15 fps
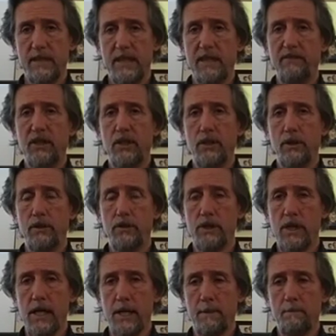Giving
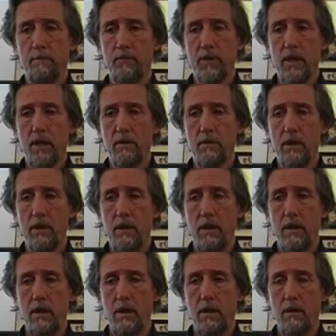Tuesday.
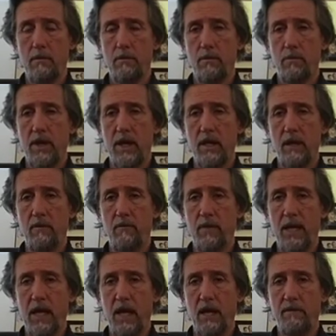Repetitive
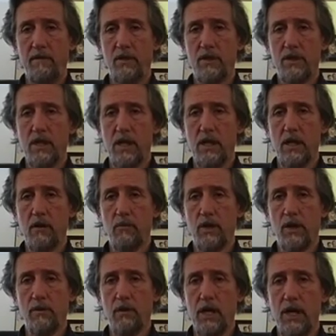behavior, cellular
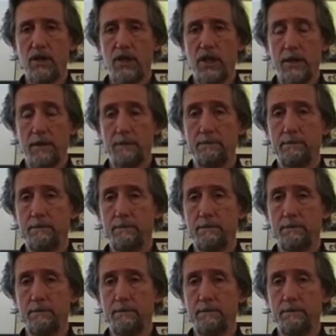regression.